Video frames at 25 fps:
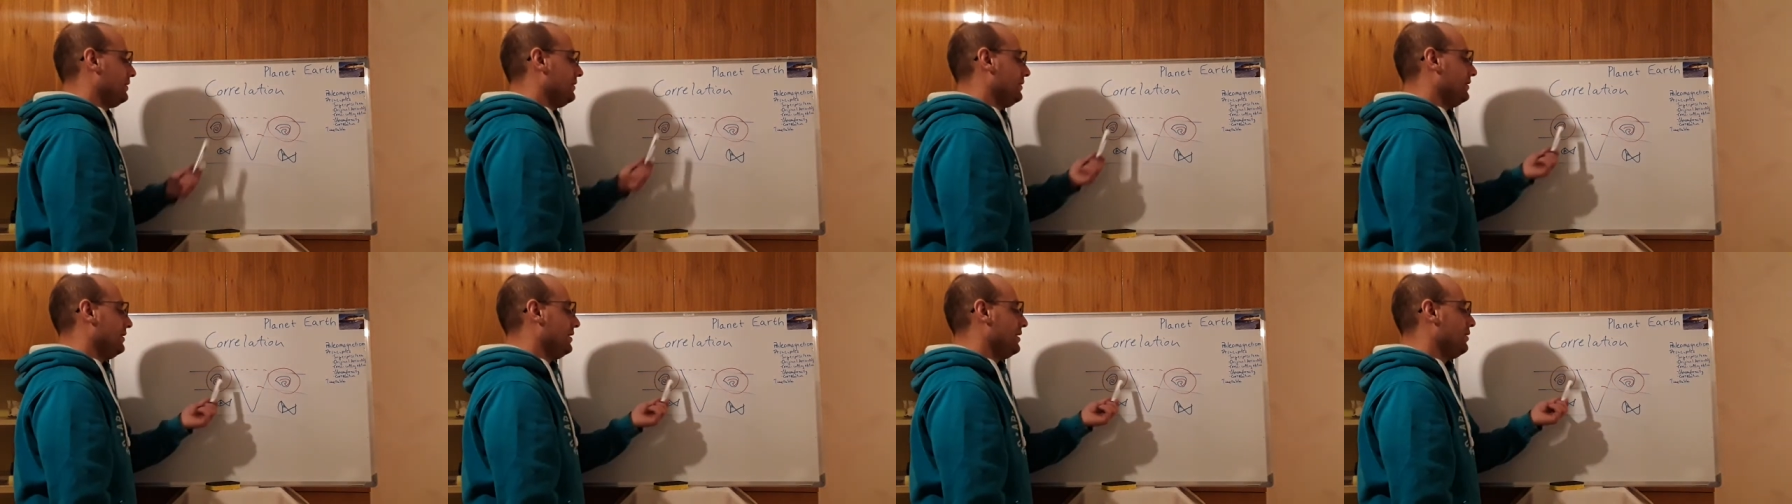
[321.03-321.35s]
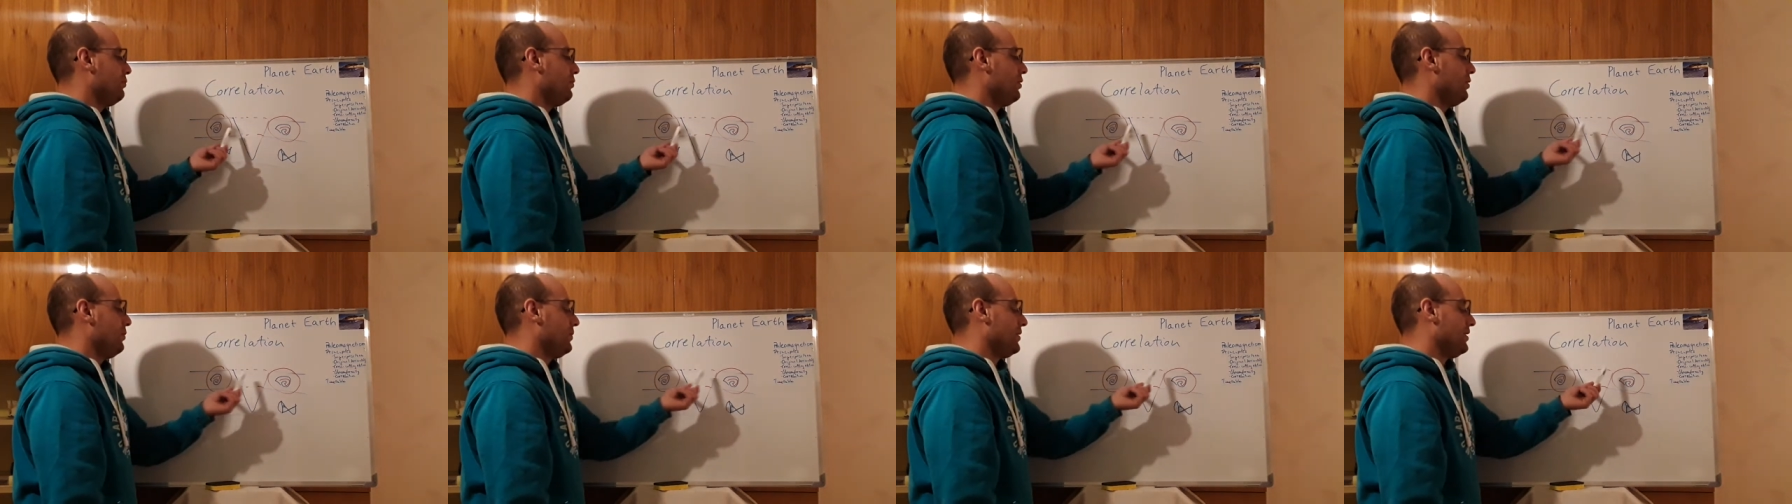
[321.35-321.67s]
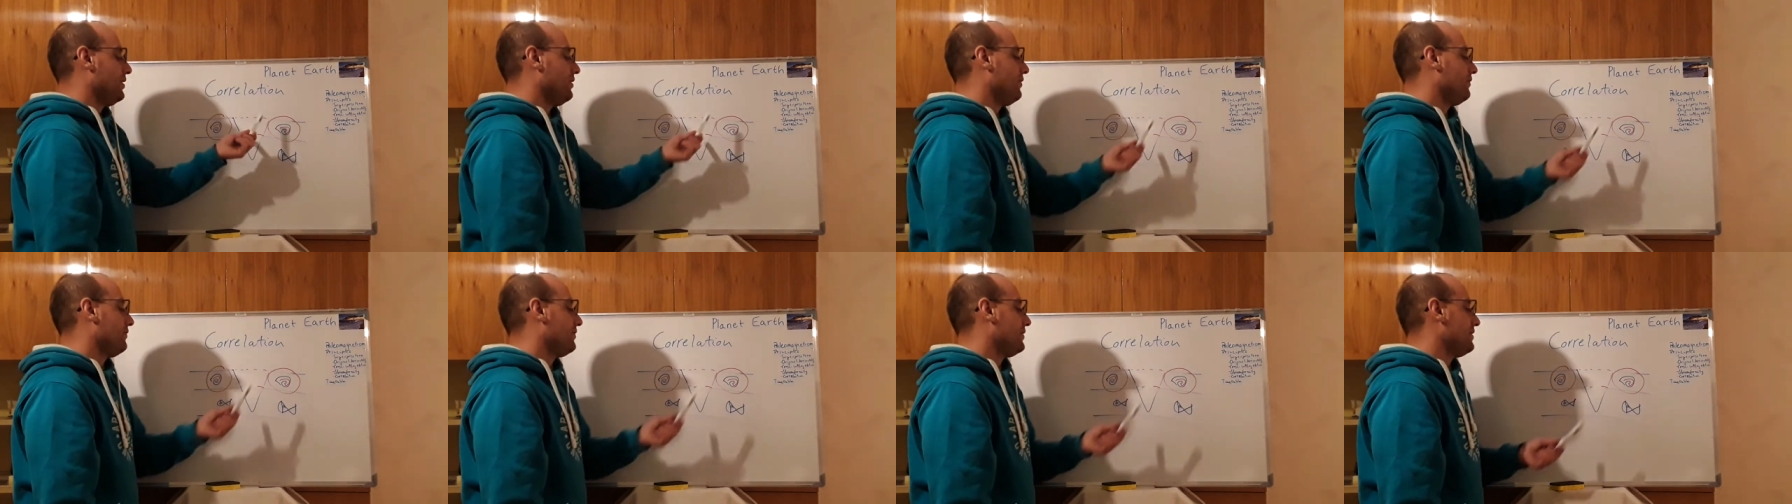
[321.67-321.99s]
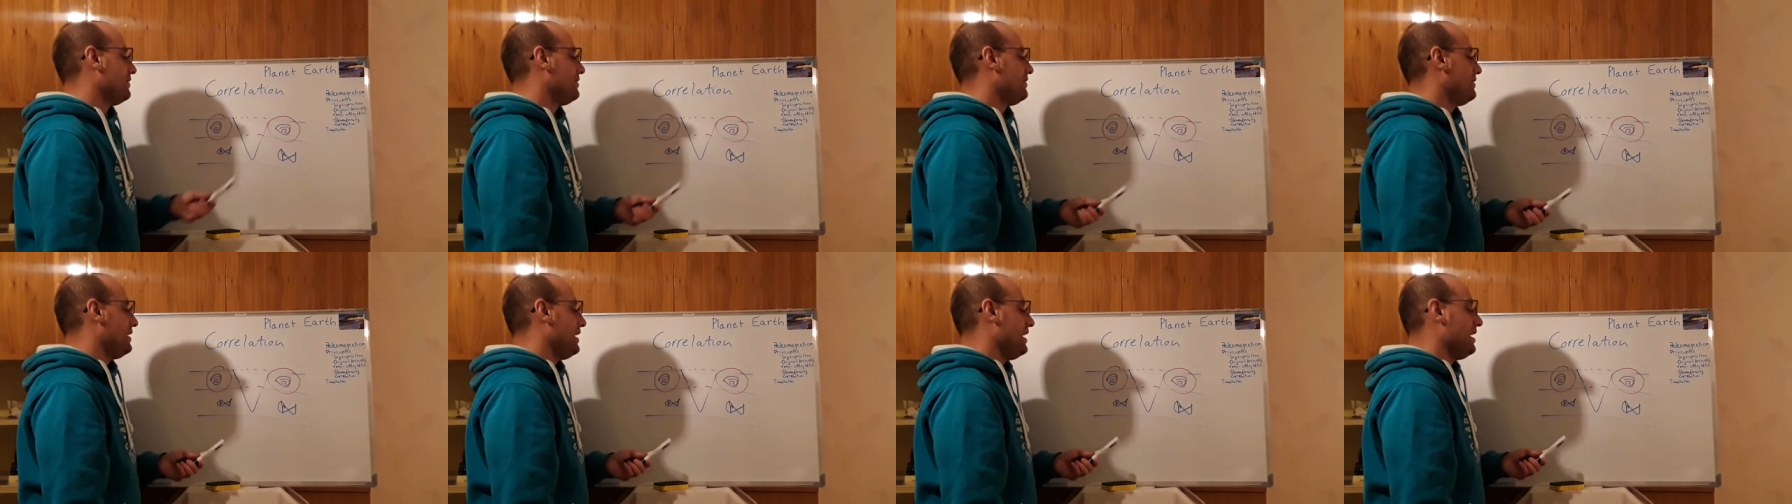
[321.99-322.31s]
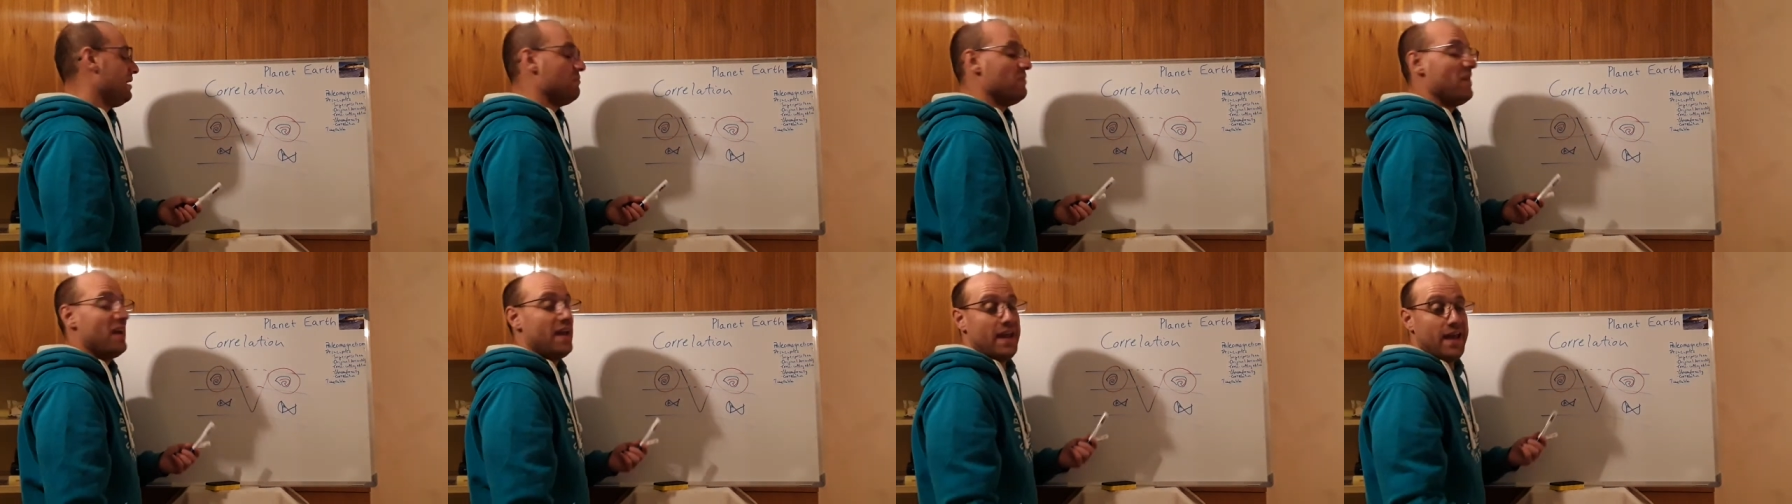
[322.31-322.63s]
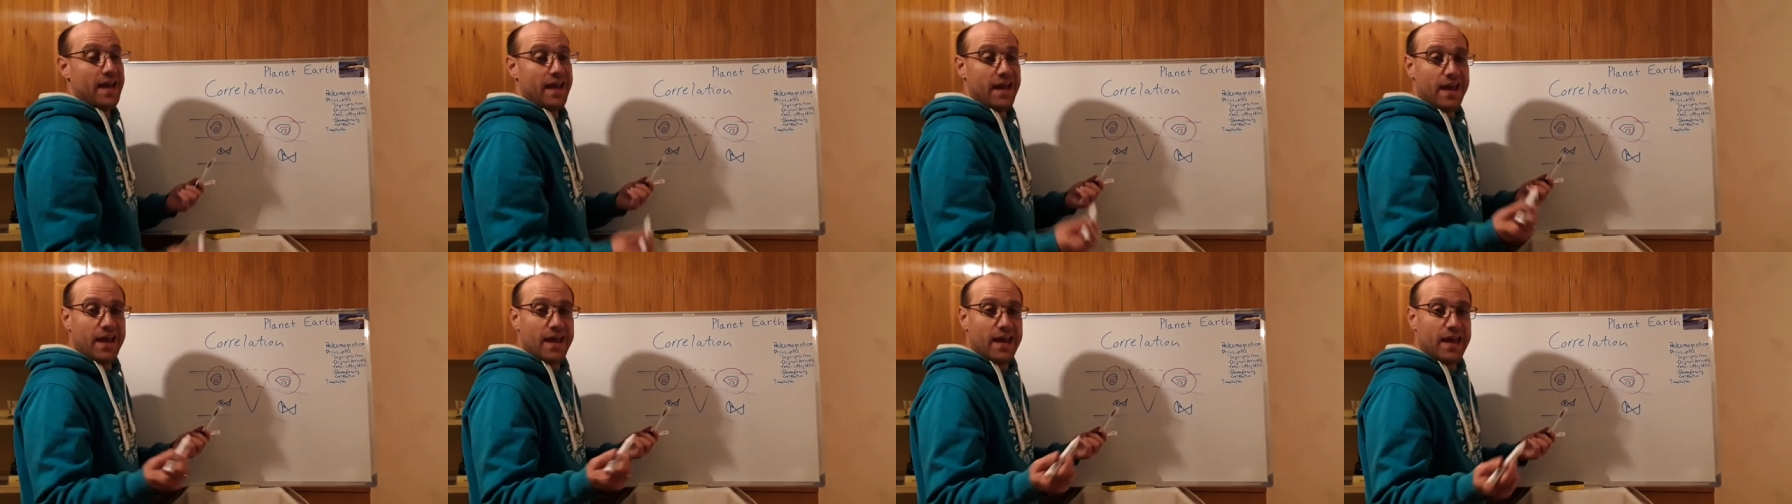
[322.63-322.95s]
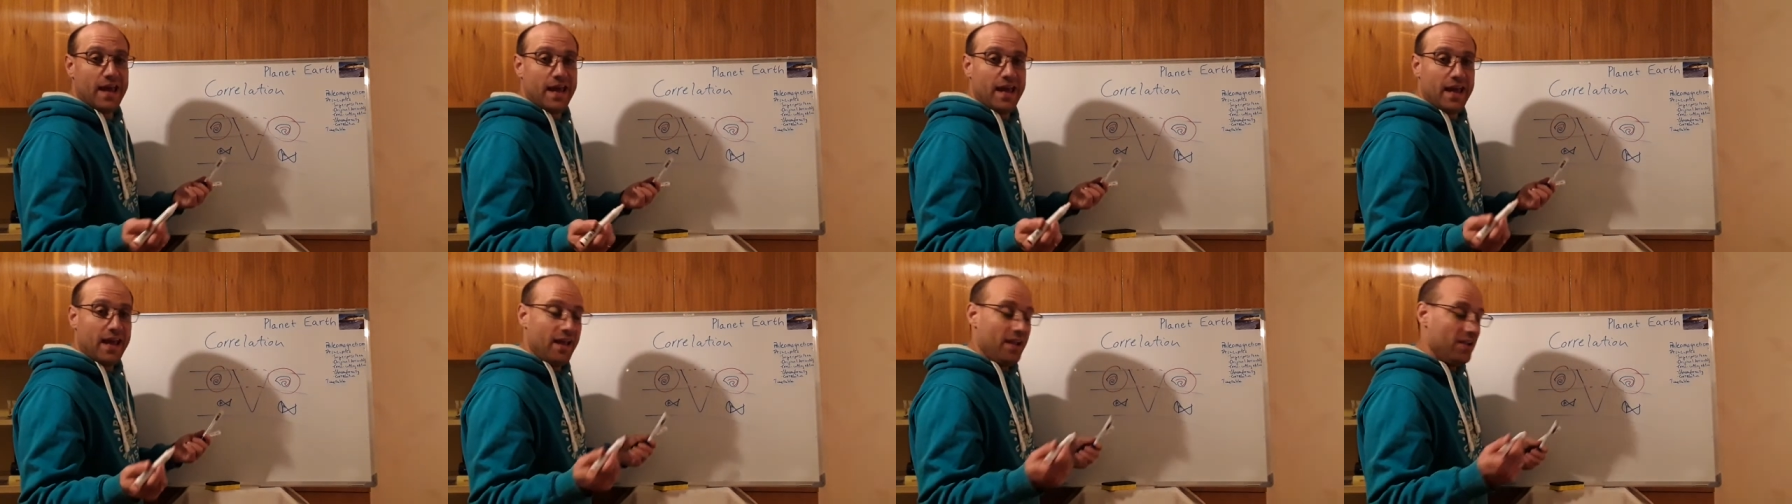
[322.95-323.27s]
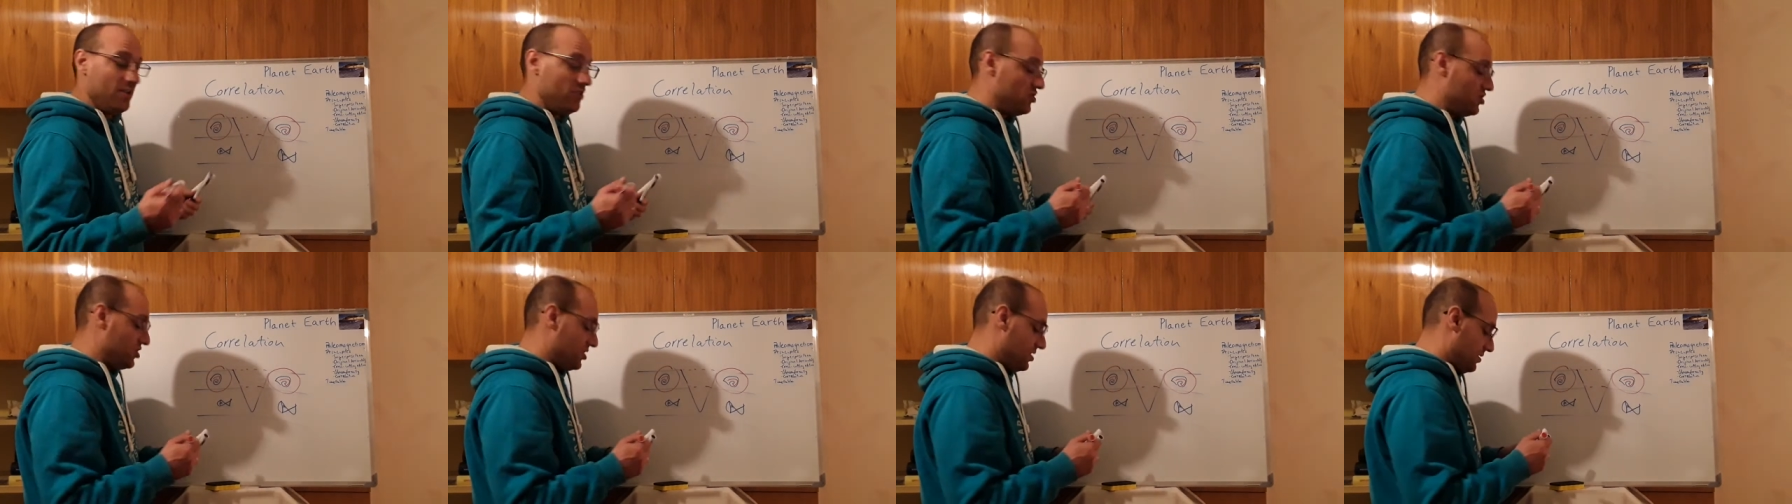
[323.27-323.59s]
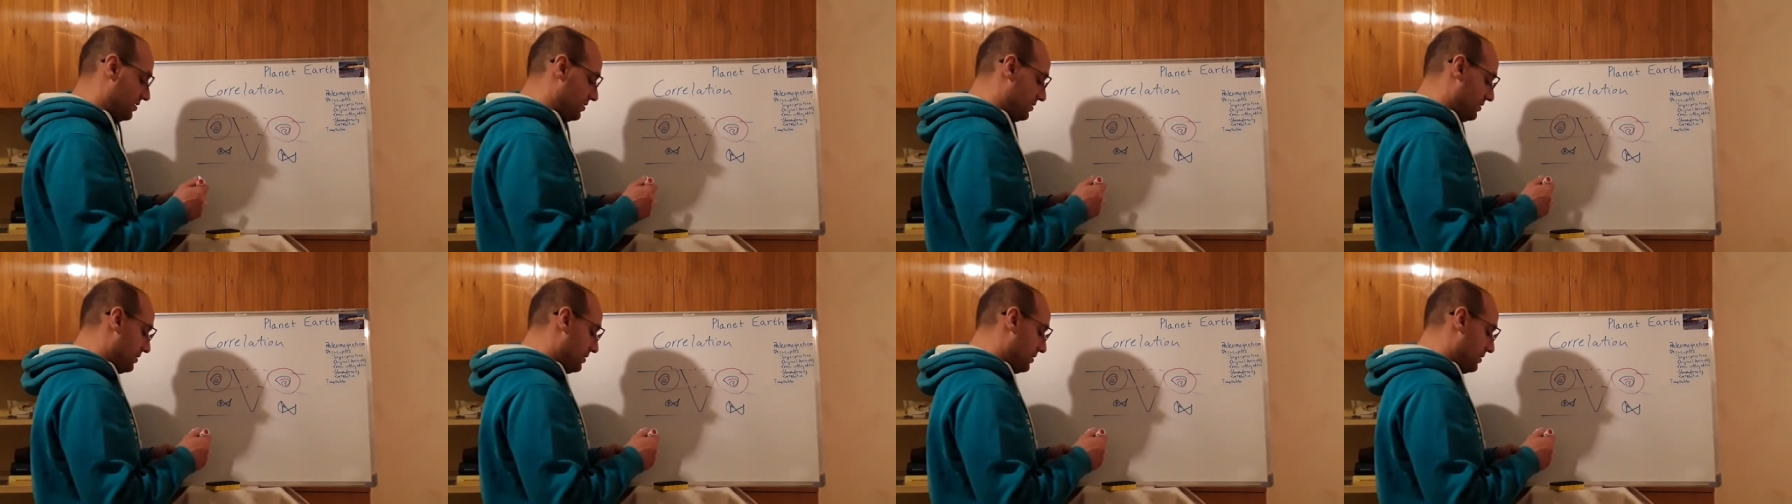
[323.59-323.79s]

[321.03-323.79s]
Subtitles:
they will be of the same age.